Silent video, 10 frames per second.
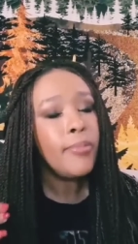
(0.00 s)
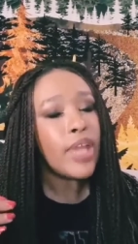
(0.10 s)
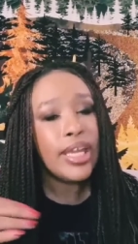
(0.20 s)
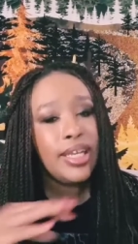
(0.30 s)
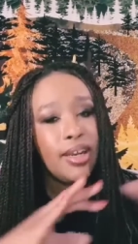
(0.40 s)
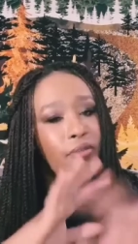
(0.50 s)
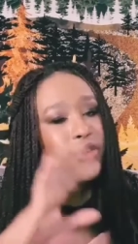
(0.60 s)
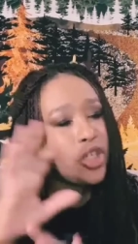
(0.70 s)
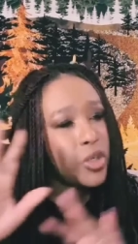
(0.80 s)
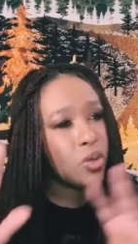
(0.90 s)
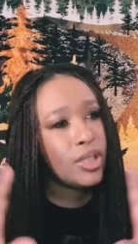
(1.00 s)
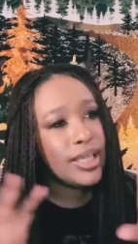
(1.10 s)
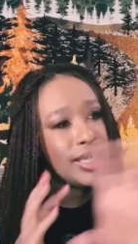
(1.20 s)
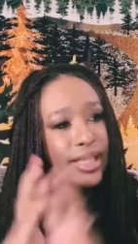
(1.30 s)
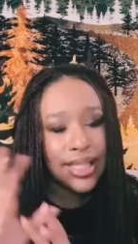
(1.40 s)
I need a visual
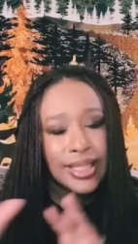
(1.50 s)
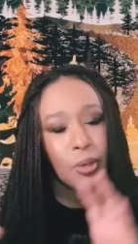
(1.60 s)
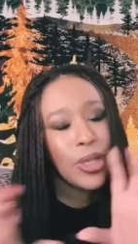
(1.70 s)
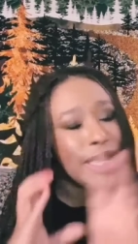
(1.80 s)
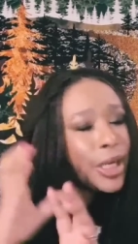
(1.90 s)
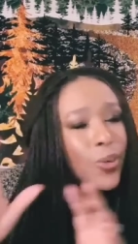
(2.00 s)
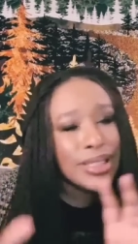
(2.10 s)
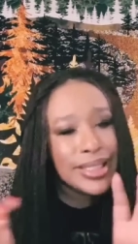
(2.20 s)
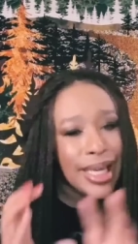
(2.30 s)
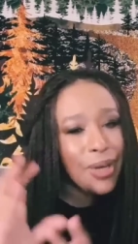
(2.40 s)
linguistic